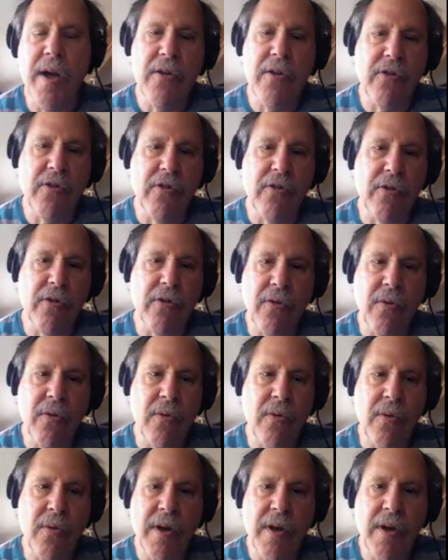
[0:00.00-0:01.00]

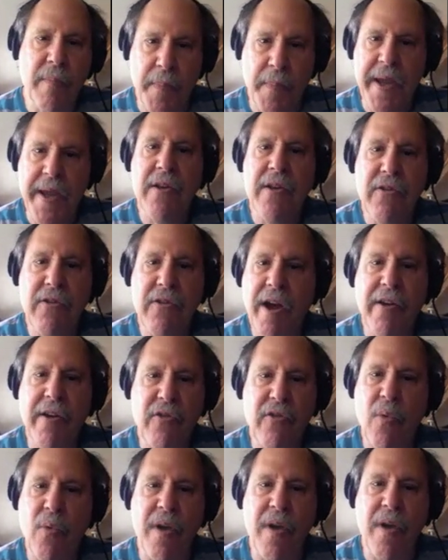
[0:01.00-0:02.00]
to be in
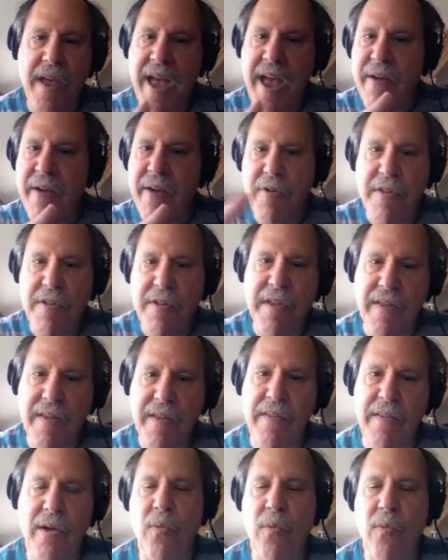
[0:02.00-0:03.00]
touch with
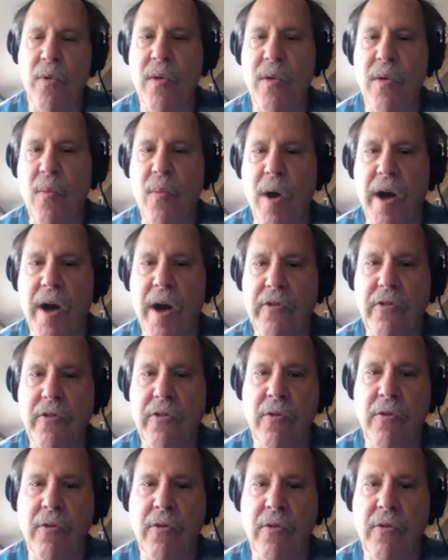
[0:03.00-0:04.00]
everything that we want
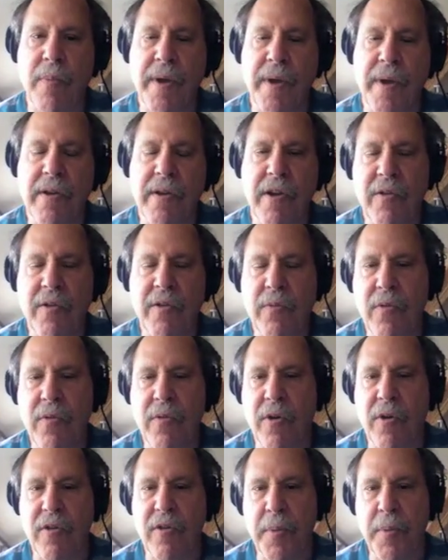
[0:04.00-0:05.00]
to be in touch with,
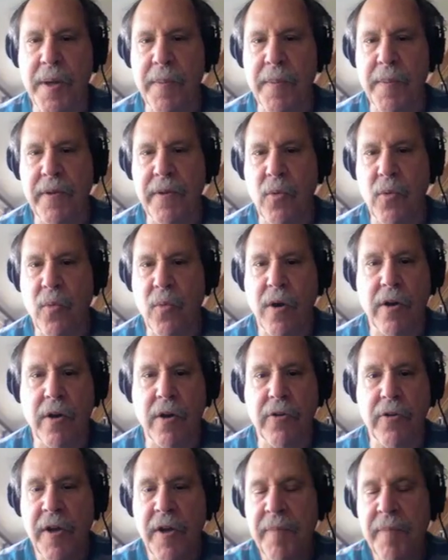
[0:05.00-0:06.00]
all the people in the
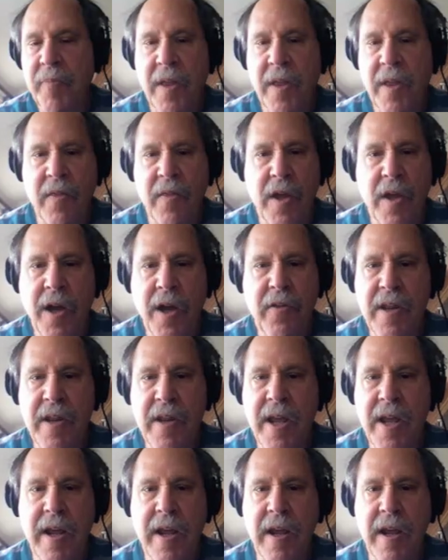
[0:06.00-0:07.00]
world. The other
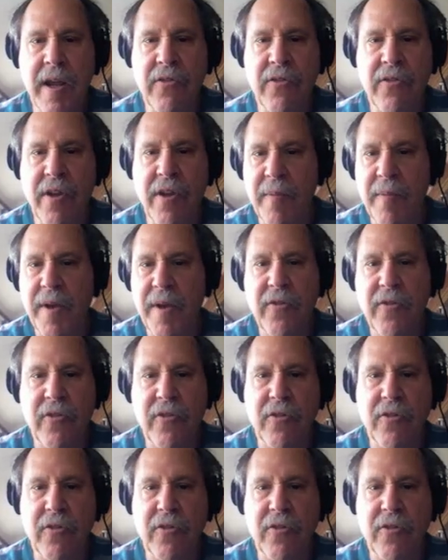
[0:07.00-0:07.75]
day, as I mentioned